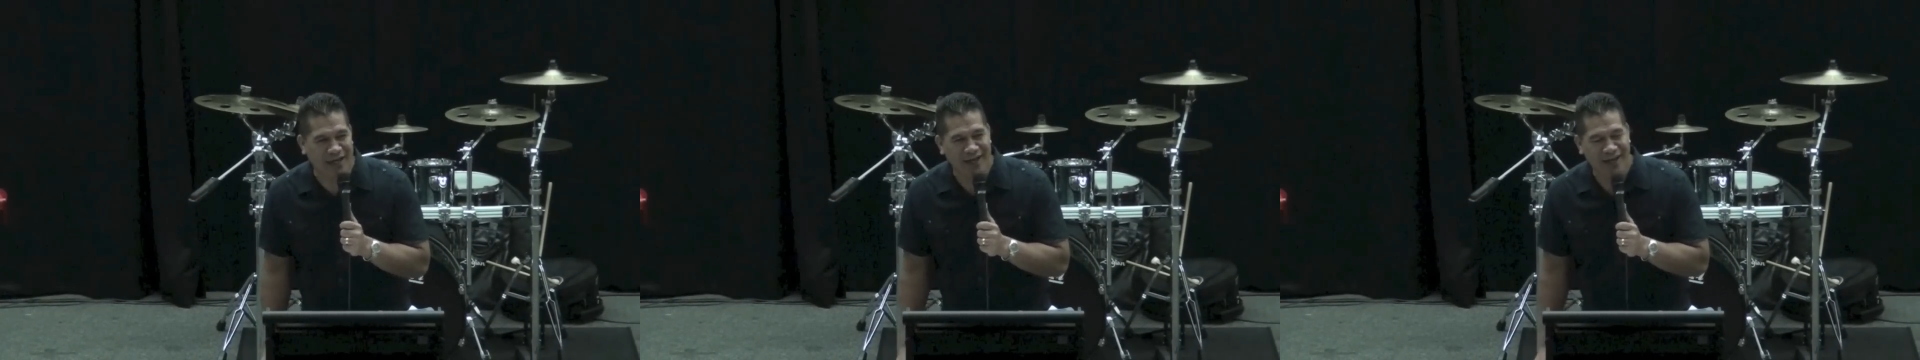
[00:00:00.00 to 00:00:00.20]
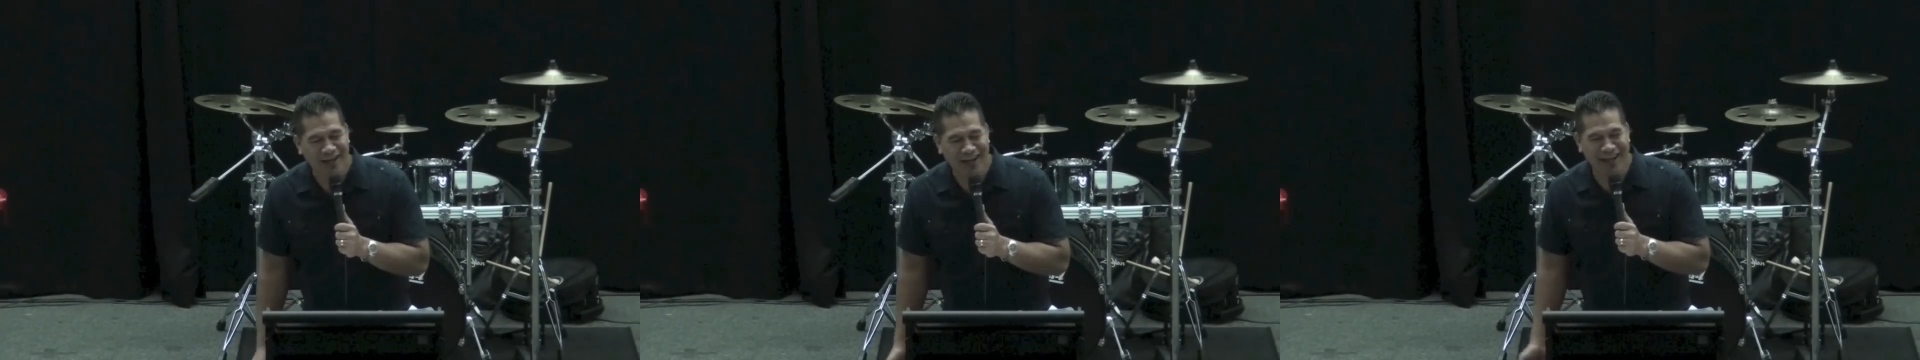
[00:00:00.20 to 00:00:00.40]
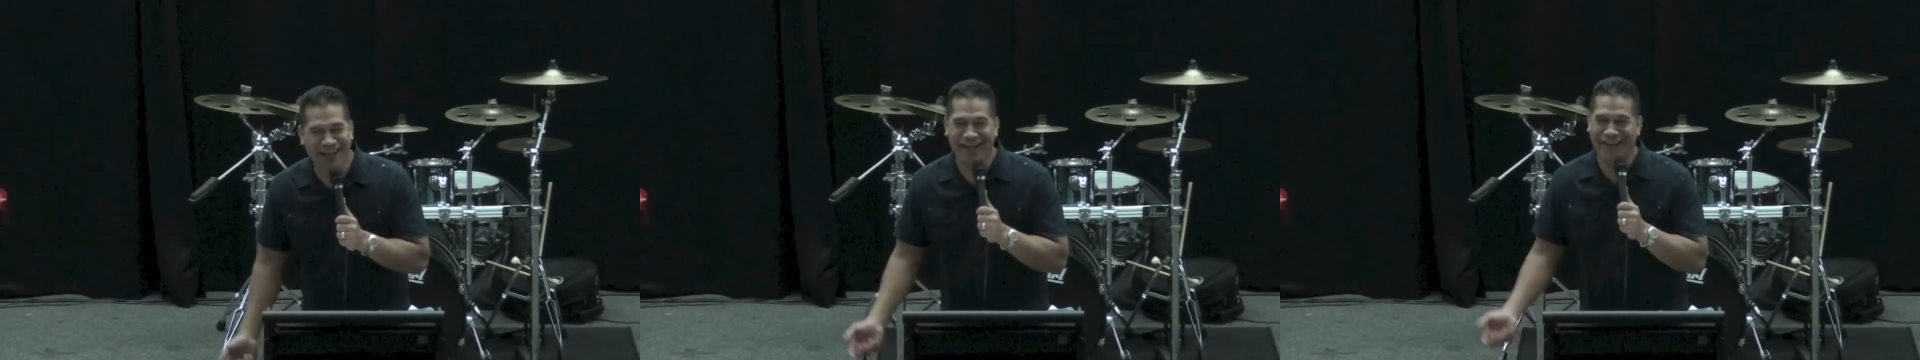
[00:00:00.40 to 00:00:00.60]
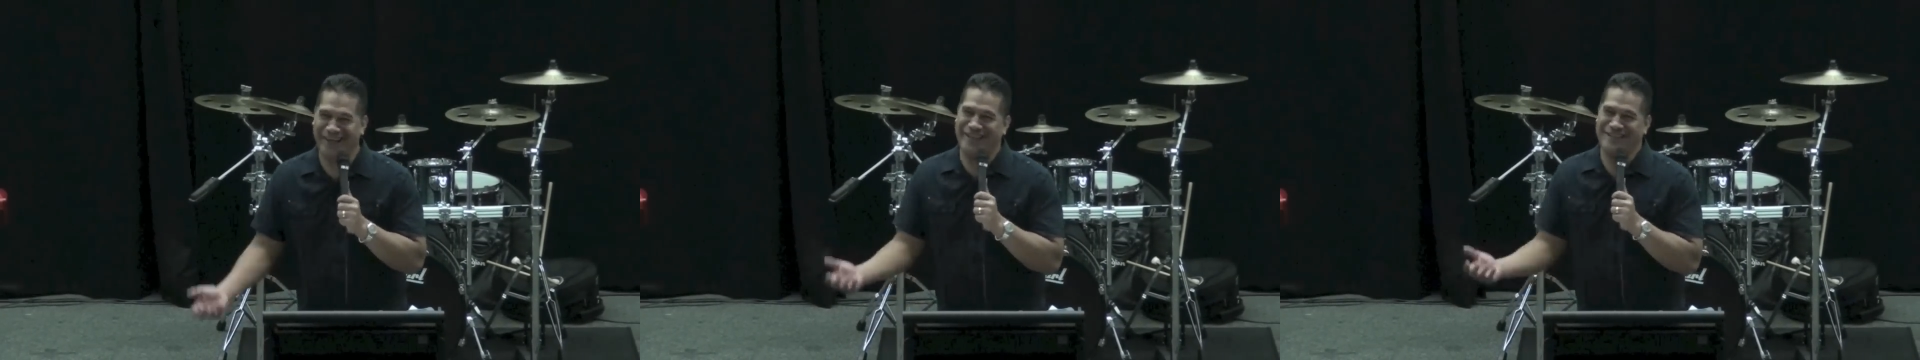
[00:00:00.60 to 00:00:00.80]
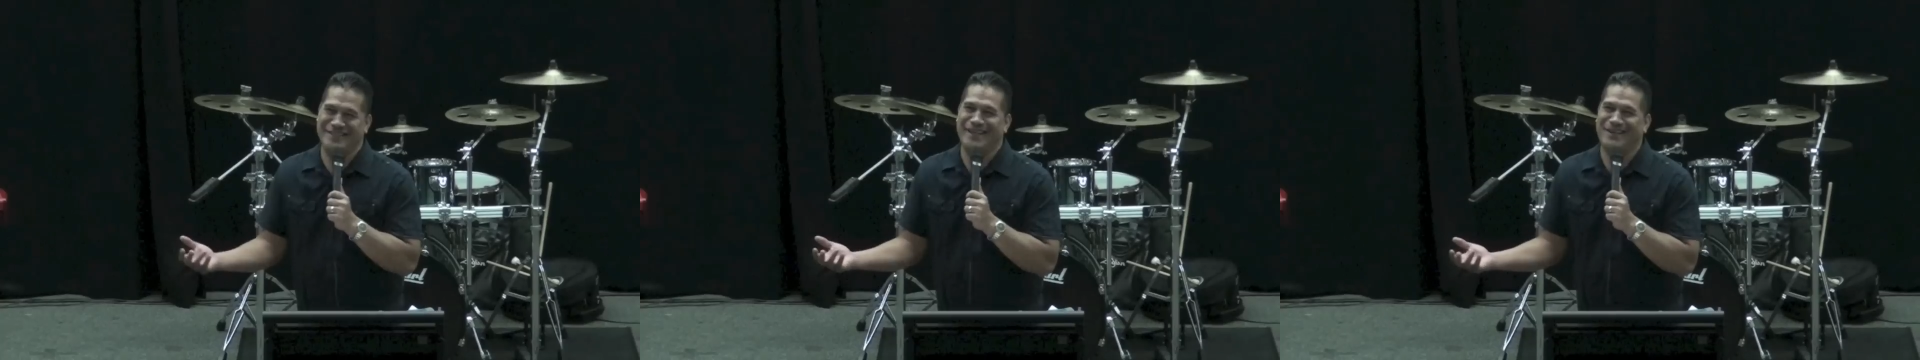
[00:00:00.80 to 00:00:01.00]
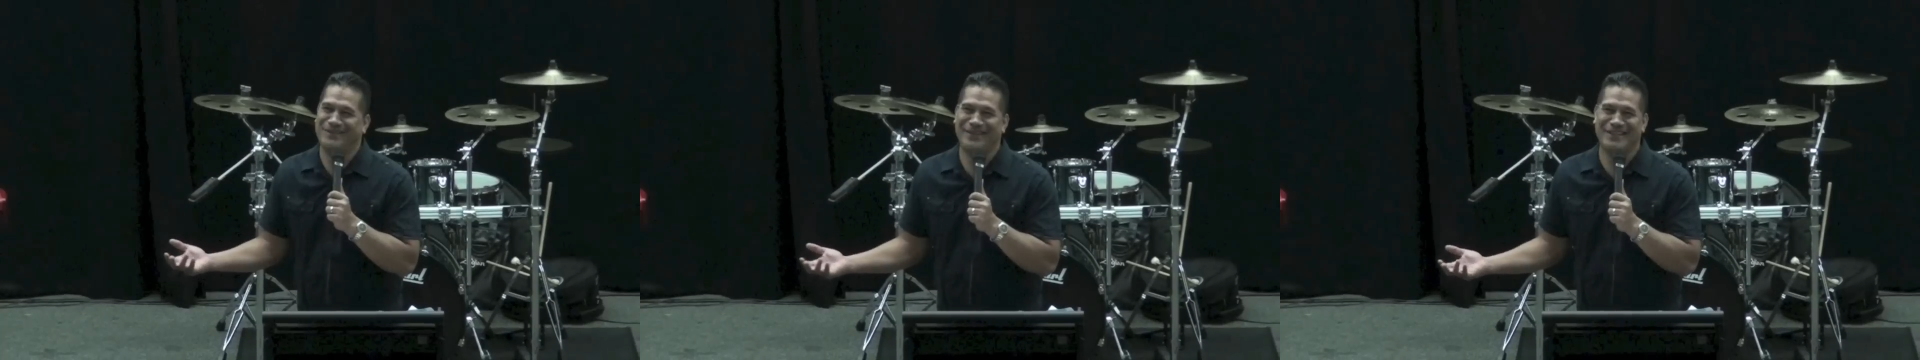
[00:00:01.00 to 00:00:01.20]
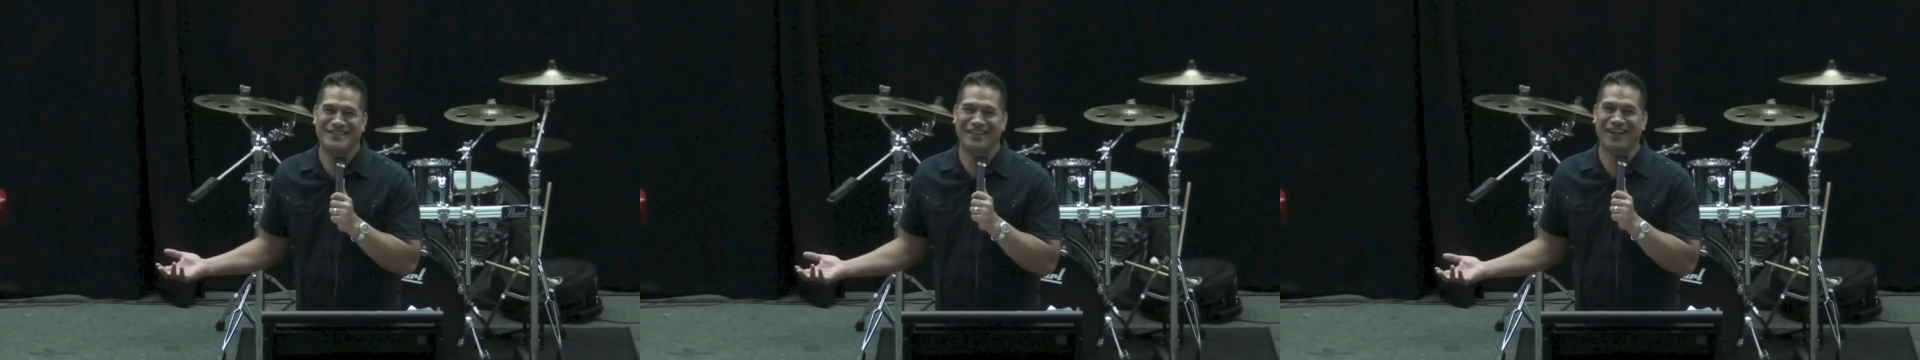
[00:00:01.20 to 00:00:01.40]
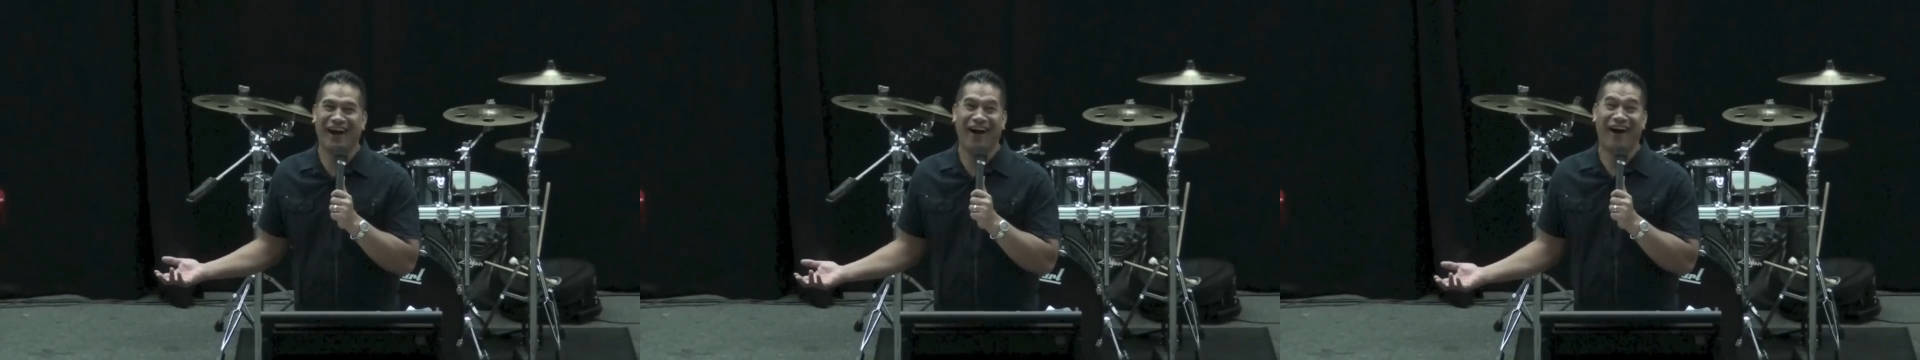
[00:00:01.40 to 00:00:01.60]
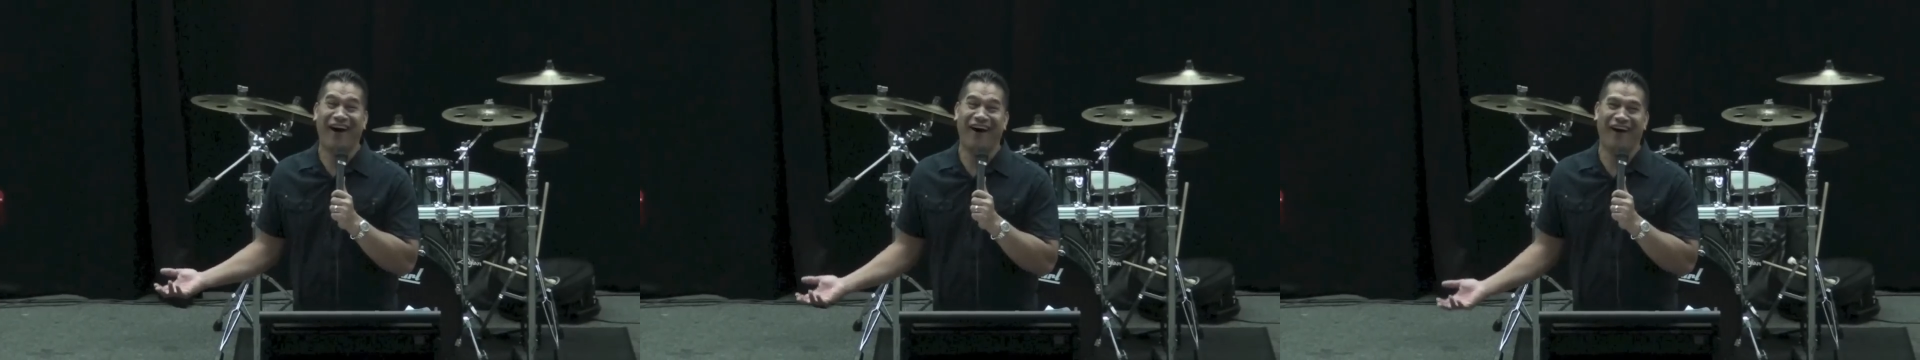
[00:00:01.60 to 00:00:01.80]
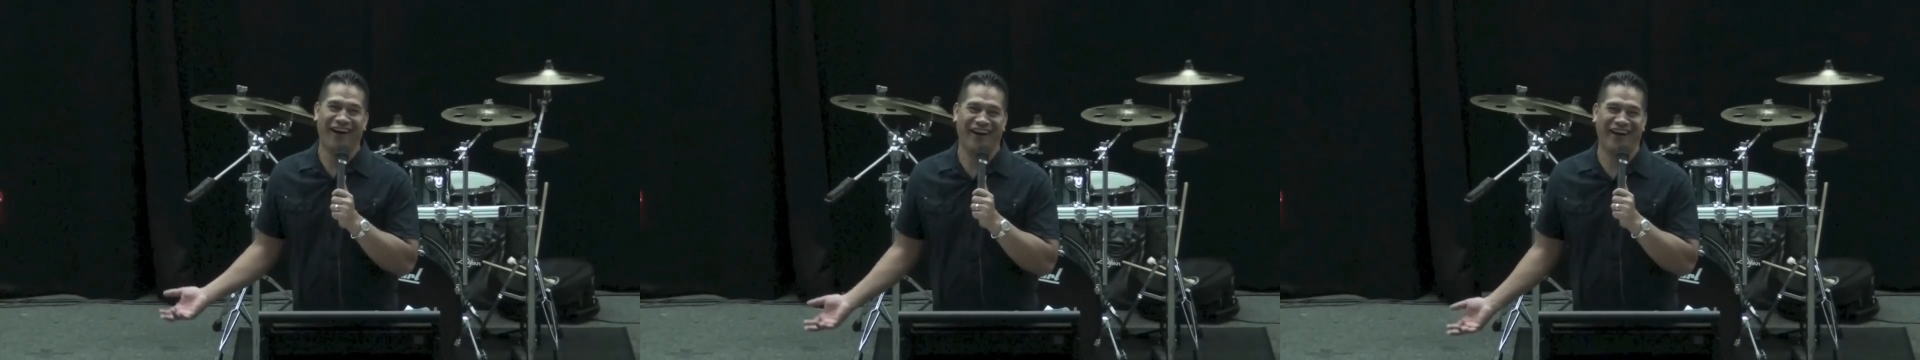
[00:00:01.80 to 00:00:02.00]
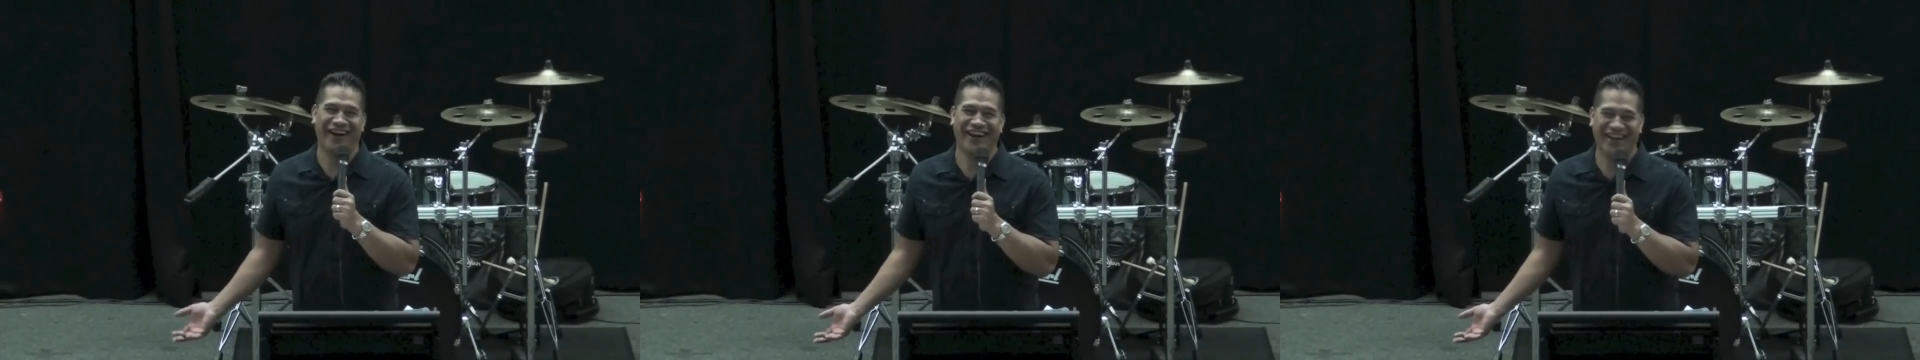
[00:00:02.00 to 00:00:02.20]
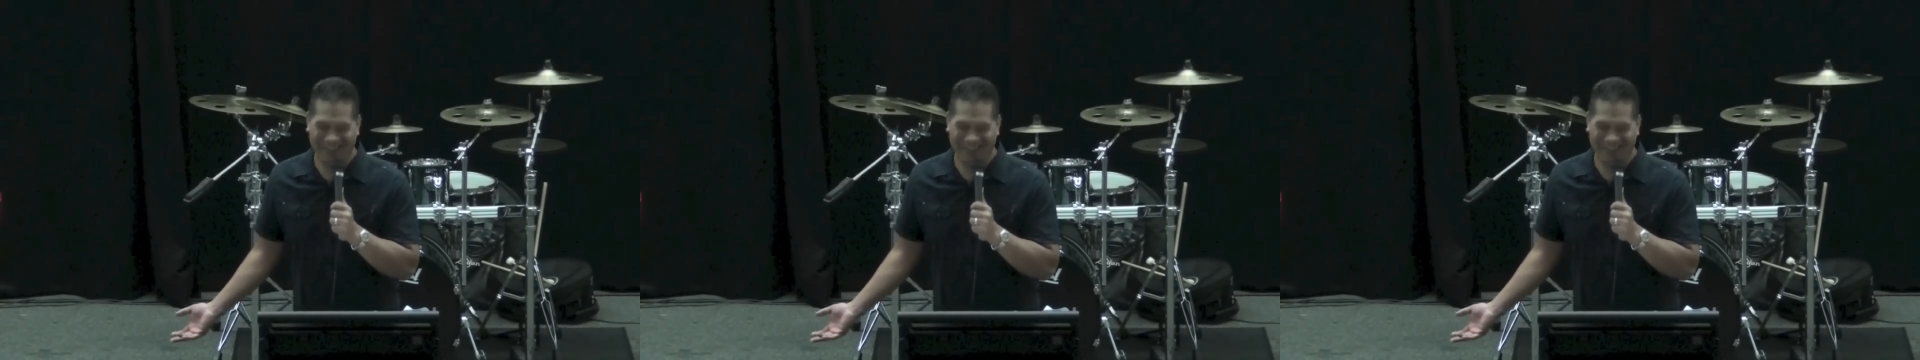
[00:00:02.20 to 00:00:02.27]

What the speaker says: he's a rich guy.